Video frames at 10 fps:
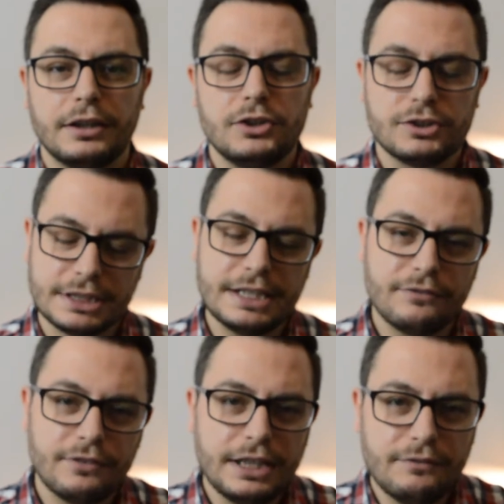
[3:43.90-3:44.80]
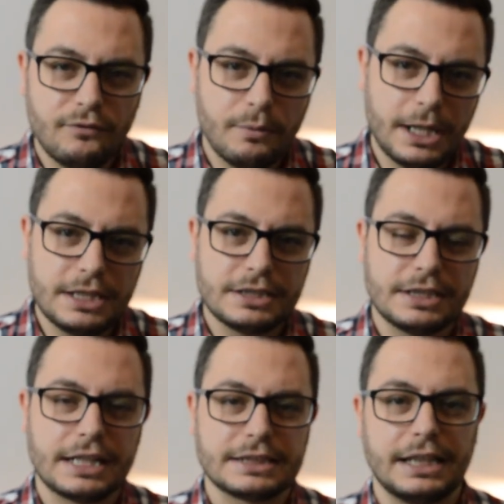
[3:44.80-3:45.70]
You're delivering information
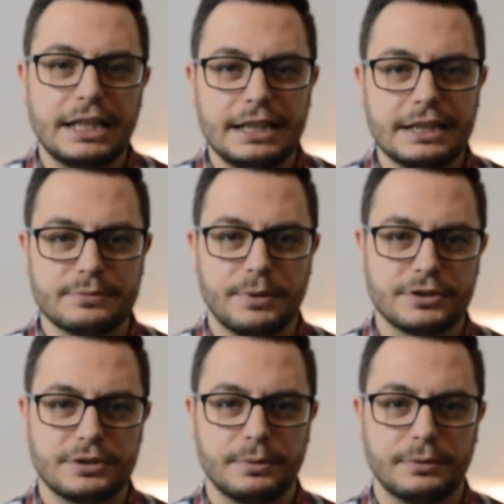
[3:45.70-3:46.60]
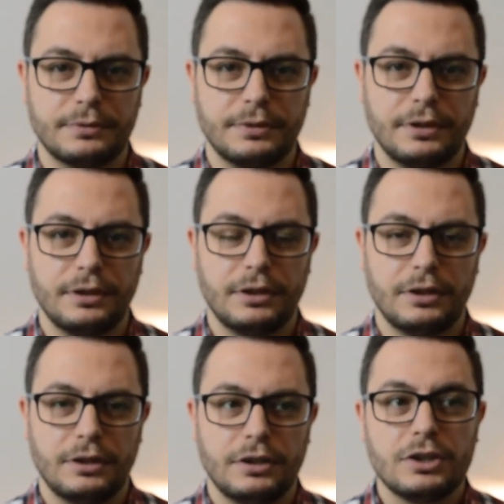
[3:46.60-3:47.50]
as clearly as possible.
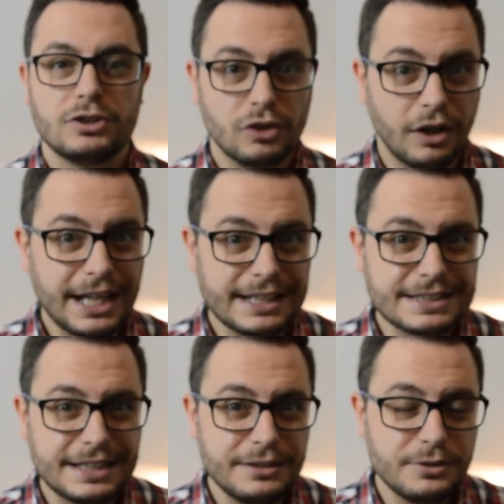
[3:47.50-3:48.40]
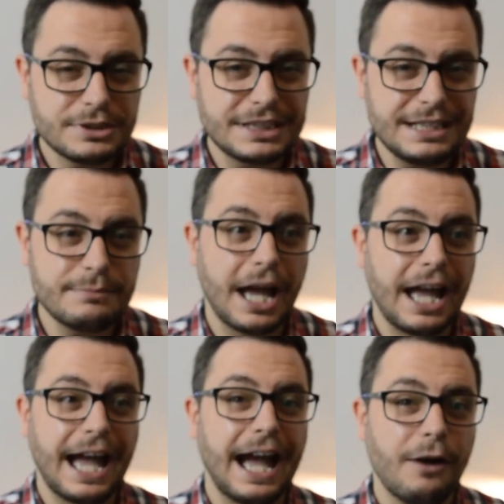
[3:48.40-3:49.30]
Try asking your team
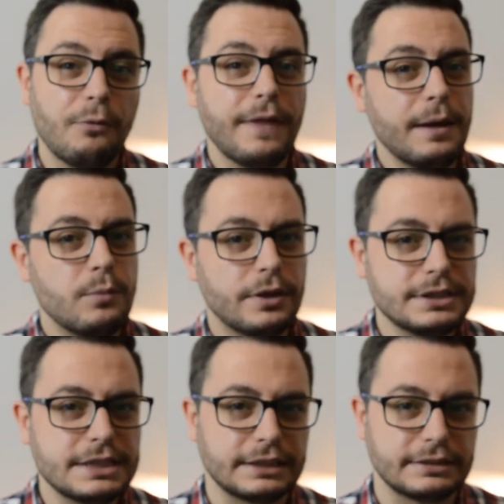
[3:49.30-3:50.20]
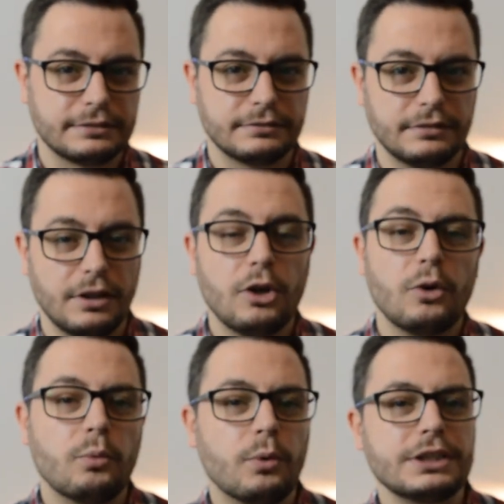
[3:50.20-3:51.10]
how they want it.
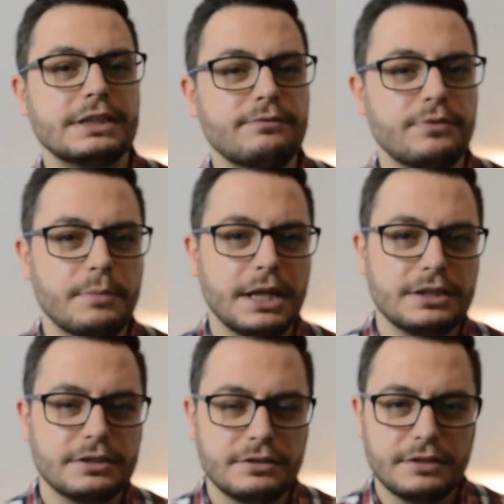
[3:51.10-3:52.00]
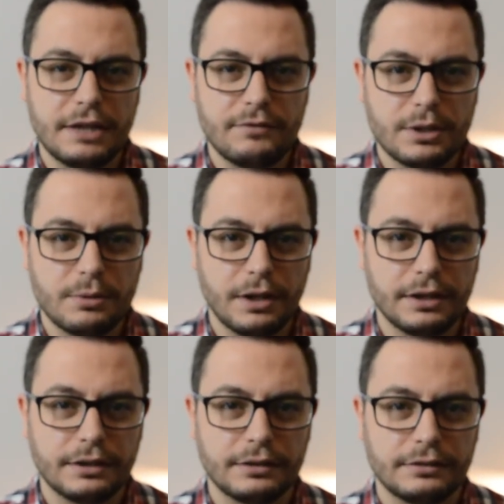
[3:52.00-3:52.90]
What information do they
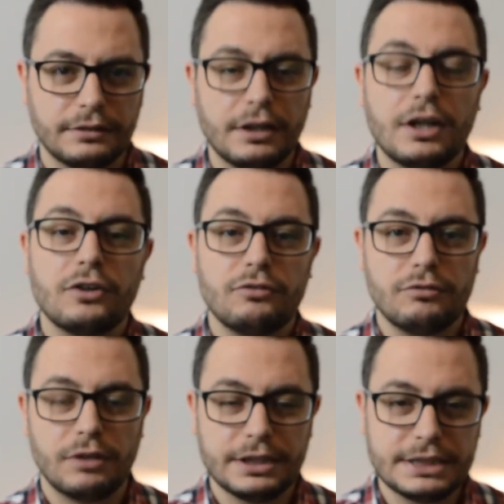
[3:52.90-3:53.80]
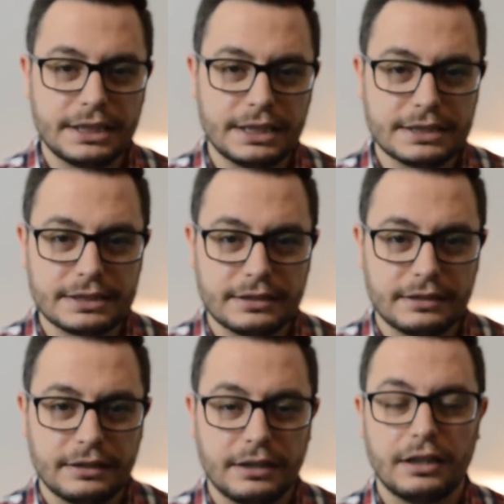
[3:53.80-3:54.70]
require? Write a list,
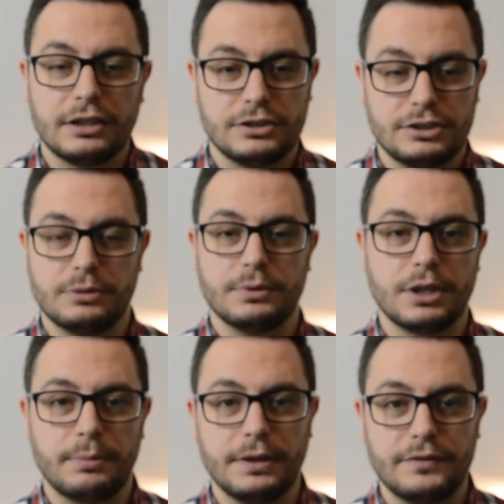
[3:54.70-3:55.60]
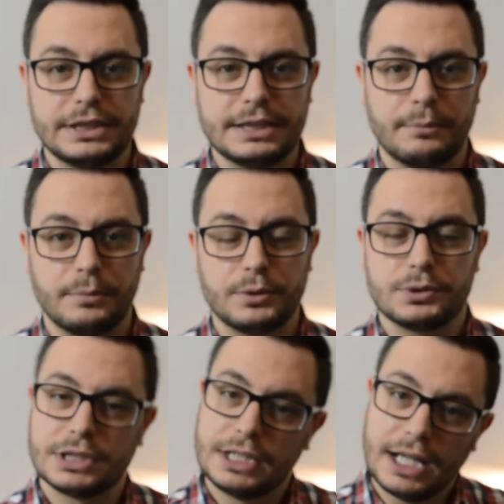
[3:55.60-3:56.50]
do a couple of
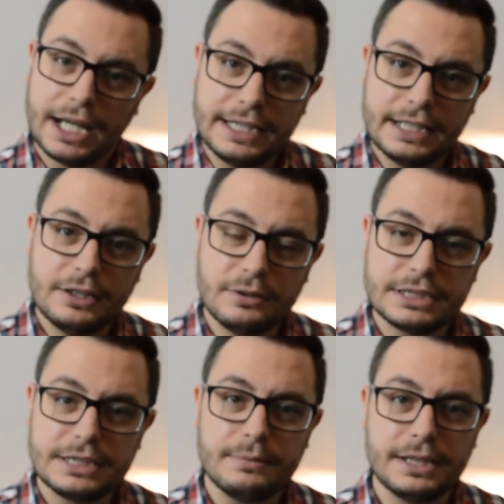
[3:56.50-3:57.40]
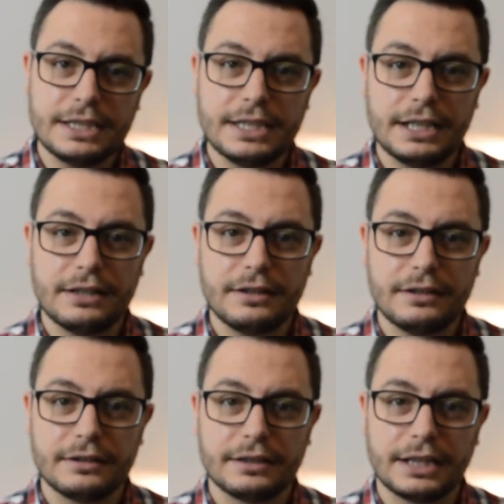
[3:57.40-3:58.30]
examples, and then go see whether they
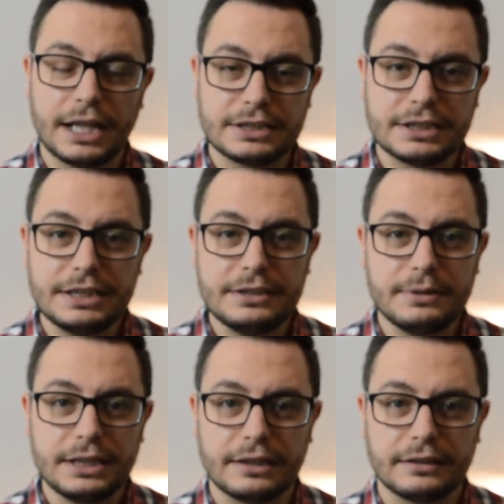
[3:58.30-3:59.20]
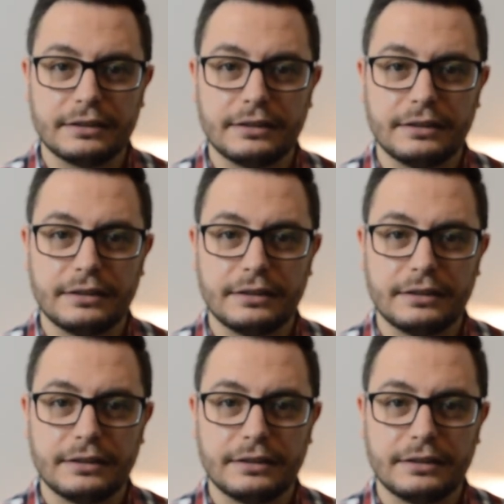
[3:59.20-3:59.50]
are actually doing it.